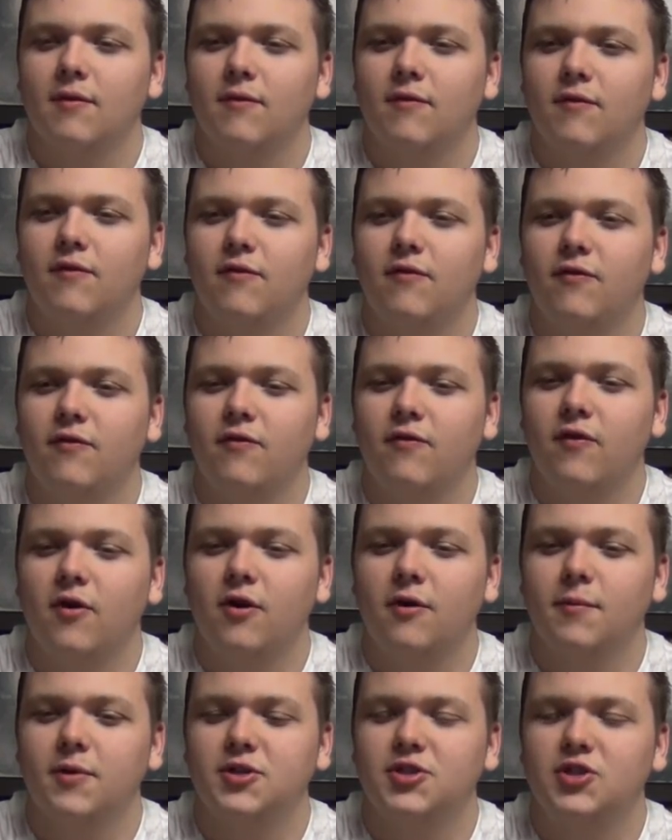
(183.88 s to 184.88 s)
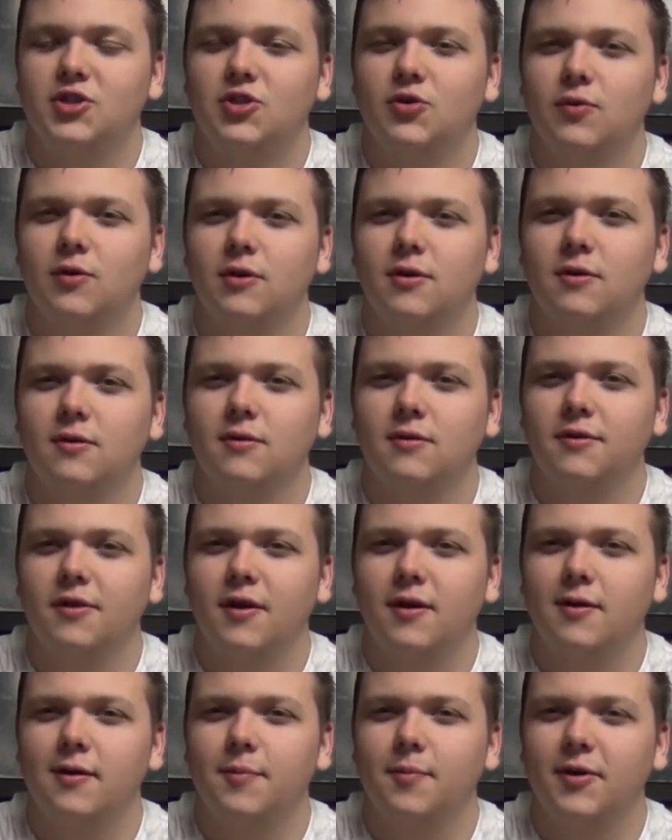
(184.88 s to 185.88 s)
pharmaceutical
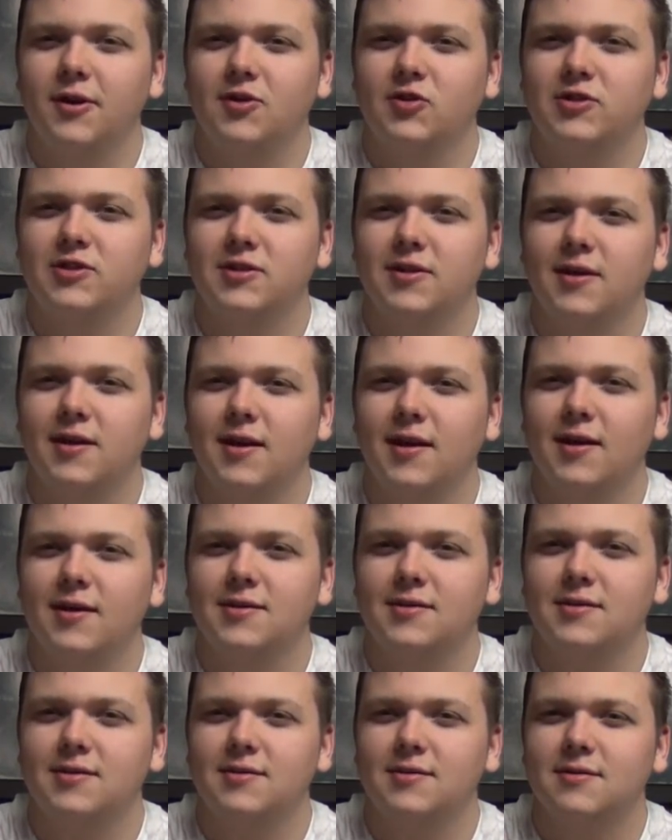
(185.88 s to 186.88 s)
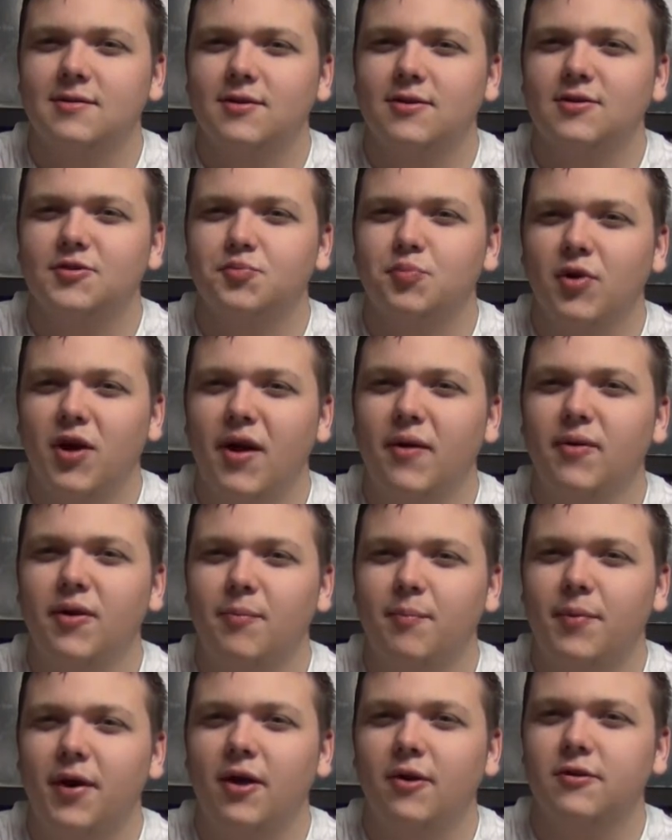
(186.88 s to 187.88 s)
therapists, I guess. There's probably a
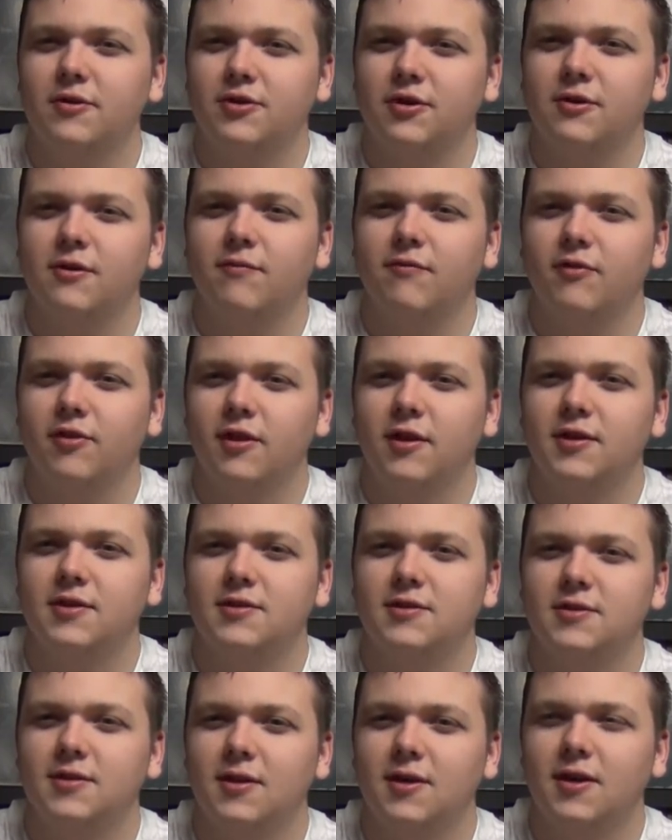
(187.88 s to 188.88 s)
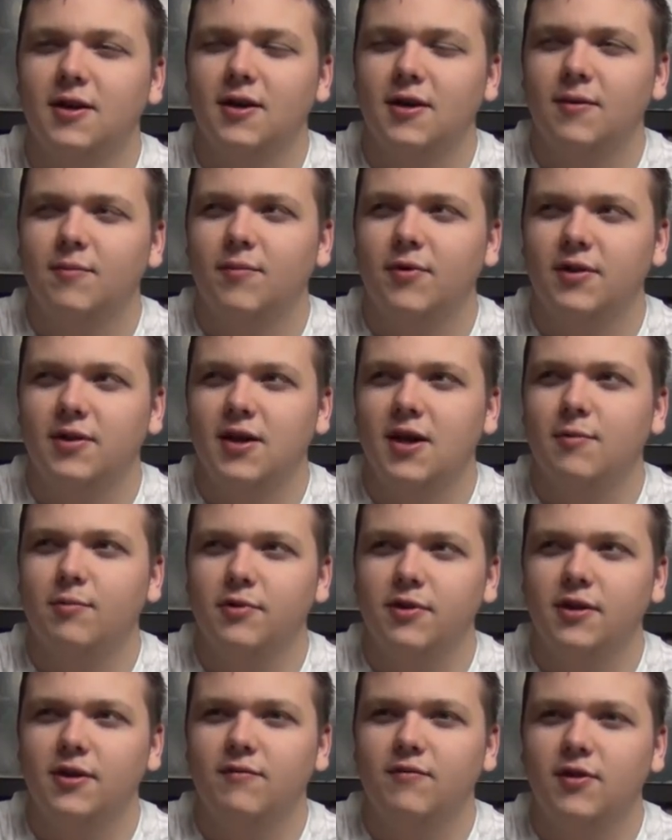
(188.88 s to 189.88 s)
better term for this. But they
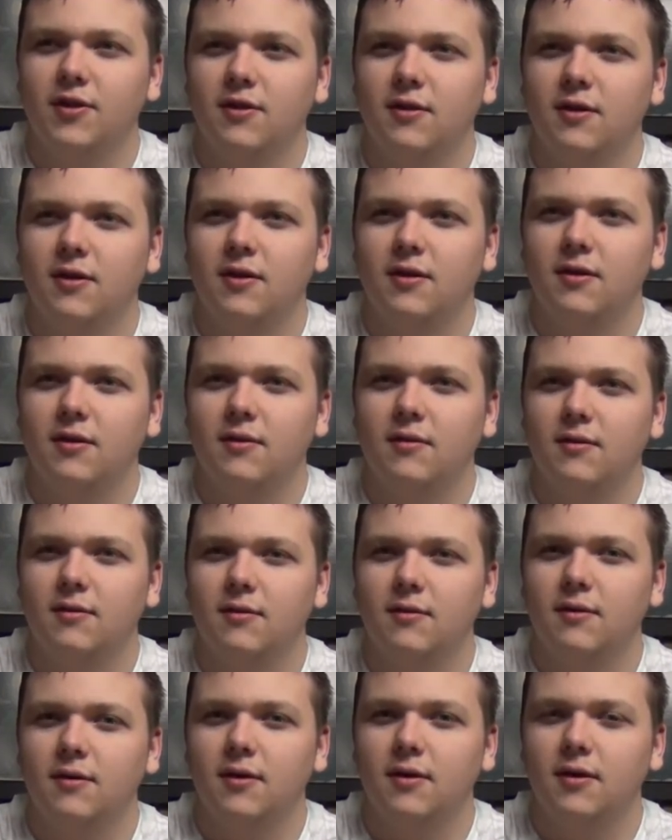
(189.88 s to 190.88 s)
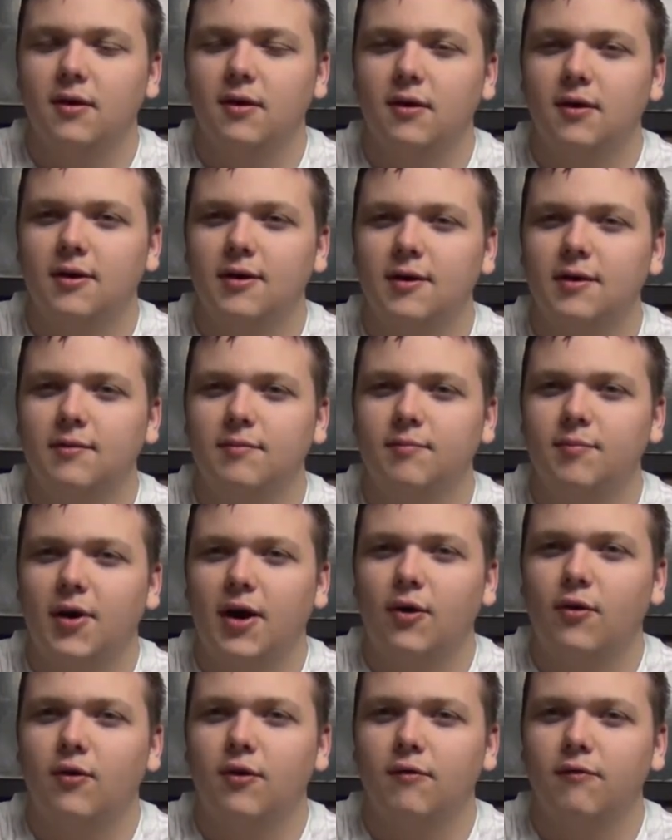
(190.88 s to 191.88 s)
believed in the
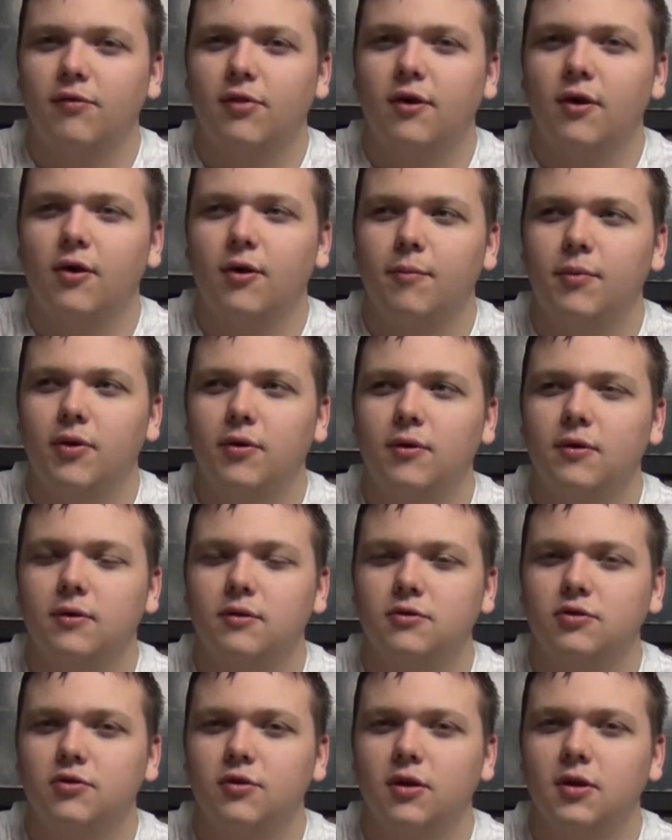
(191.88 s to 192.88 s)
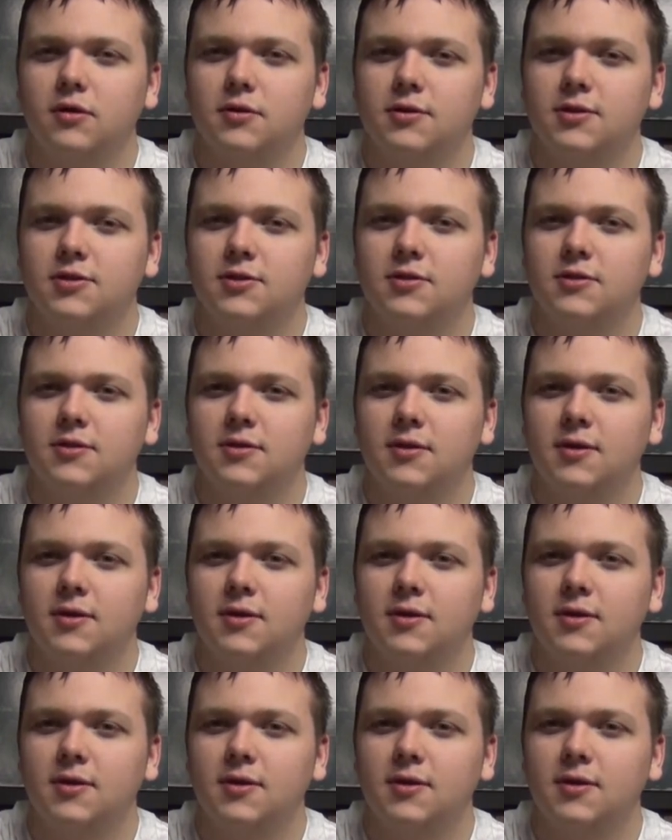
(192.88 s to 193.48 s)
power of therapeutical drugs.